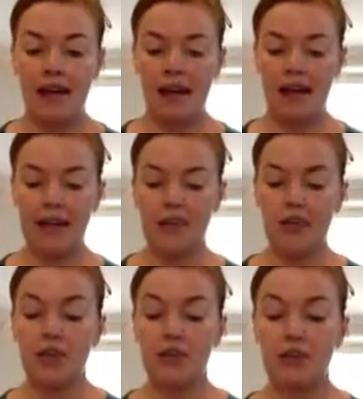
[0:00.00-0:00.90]
and
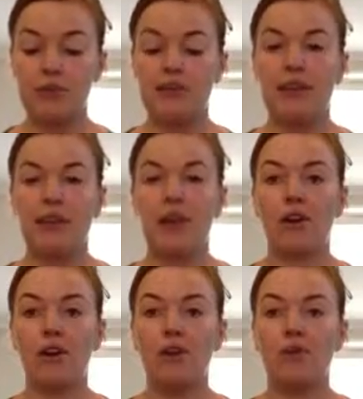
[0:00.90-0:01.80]
I used a
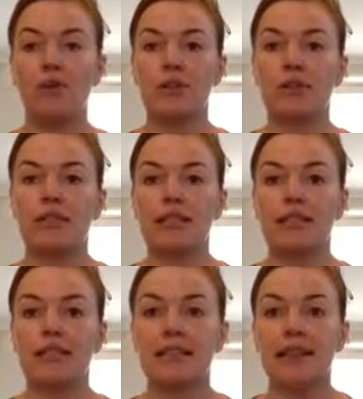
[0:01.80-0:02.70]
gold
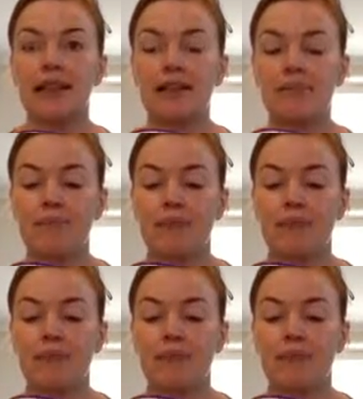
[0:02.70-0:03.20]
that's in there,